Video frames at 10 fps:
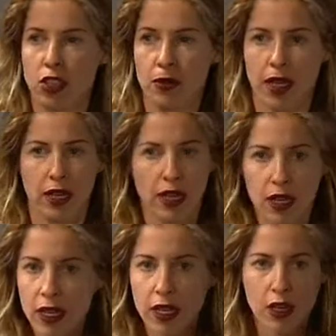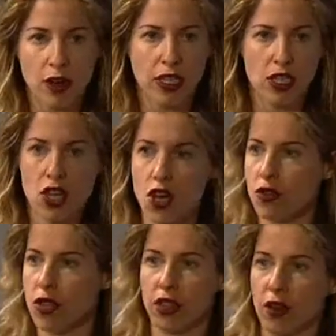I mean, you know, it's
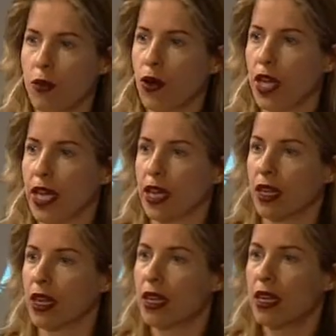known that they're putting in